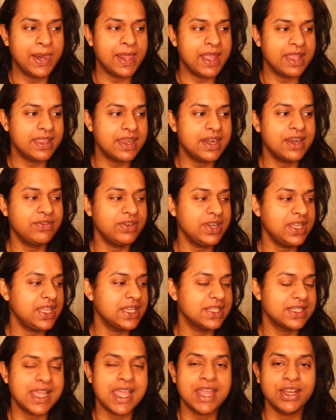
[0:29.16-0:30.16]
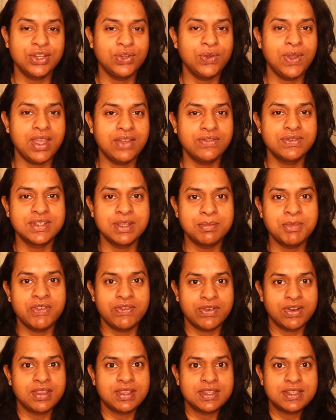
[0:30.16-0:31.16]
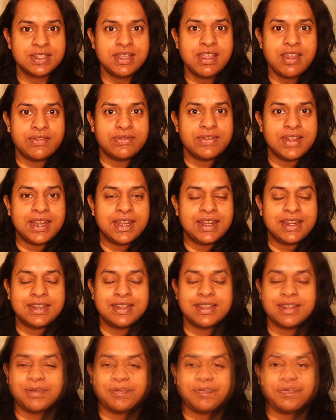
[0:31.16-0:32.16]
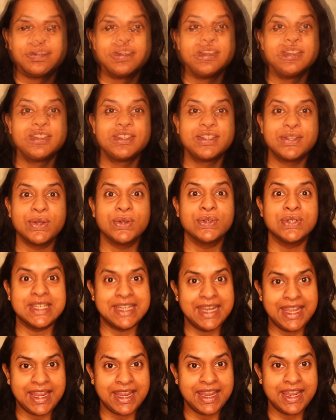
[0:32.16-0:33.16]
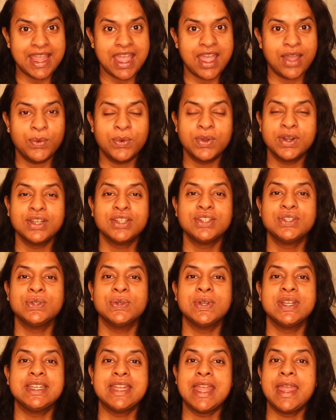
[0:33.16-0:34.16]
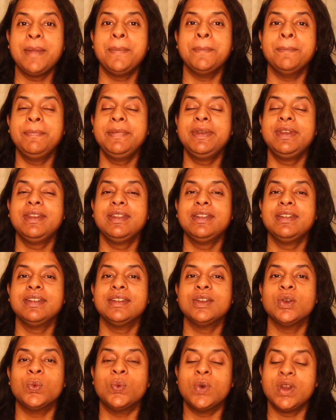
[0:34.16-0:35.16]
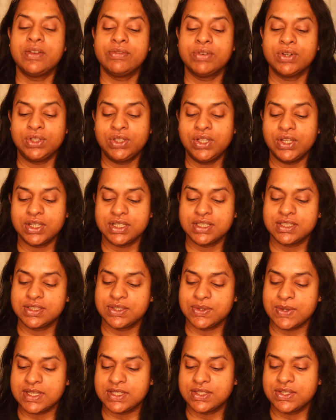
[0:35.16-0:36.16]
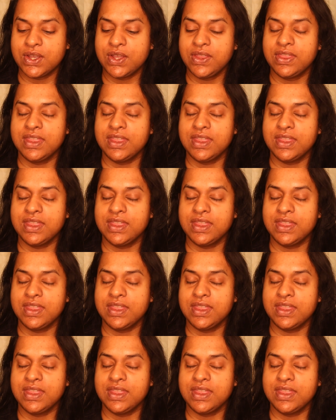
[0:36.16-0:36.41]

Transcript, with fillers: and then I realized I do have some of her stuff, and um, so today I wanted to attempt one of her looks. So I saw